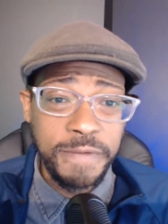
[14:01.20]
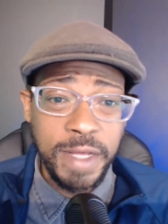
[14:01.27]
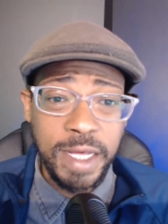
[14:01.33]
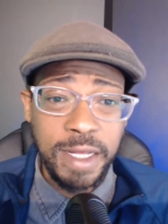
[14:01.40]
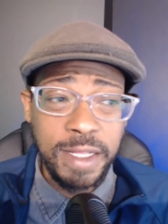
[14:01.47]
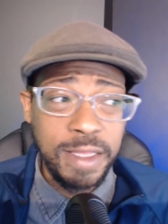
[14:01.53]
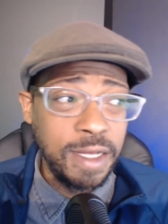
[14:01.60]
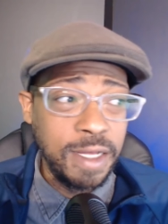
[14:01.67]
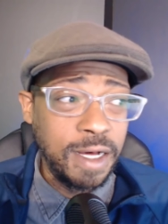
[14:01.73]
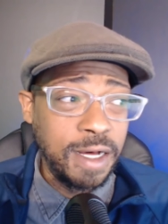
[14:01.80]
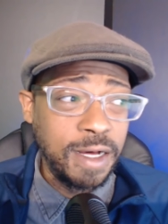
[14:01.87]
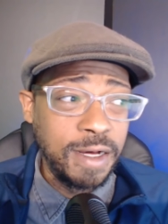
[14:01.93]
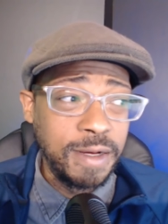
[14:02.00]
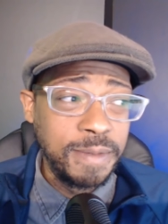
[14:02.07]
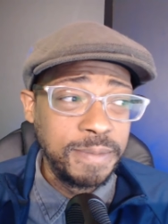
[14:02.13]
of faith
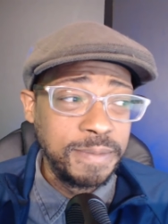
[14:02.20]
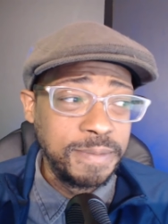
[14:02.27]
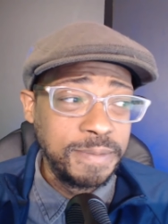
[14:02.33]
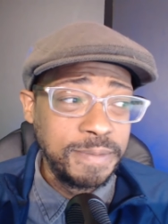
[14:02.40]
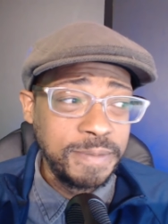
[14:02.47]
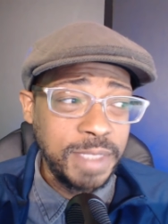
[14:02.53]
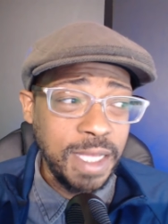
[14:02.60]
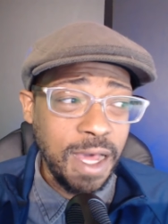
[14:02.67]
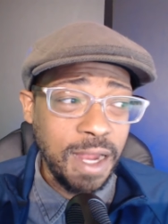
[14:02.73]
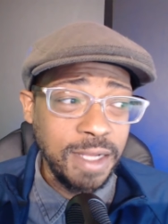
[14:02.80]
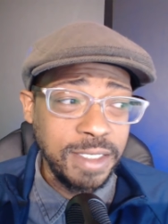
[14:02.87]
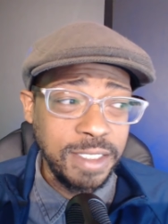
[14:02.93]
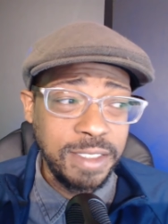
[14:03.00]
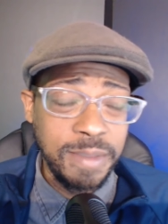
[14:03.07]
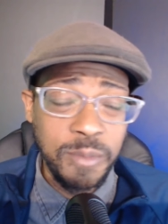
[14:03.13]
um,
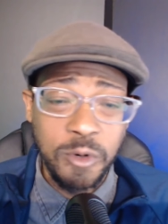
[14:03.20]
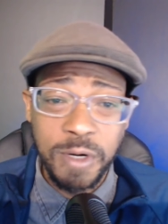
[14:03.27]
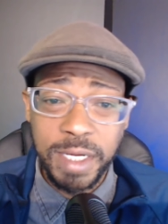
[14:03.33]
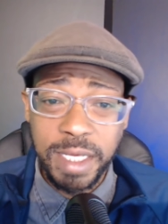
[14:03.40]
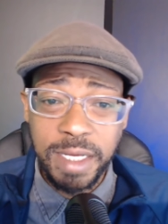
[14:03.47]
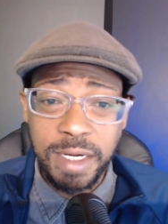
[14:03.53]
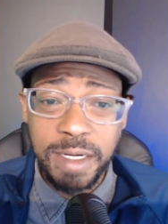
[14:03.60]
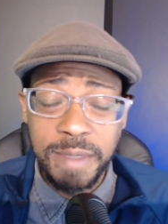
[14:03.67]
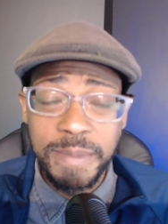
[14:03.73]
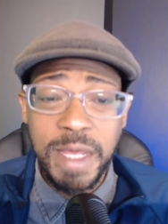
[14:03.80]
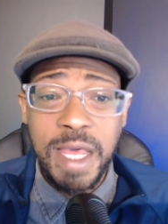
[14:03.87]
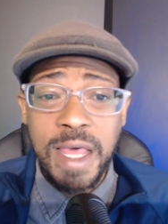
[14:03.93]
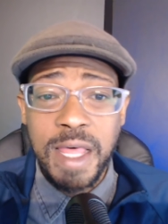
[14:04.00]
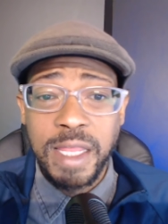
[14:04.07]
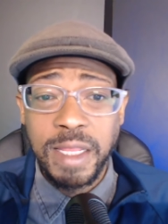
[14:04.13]
theology to more kingdom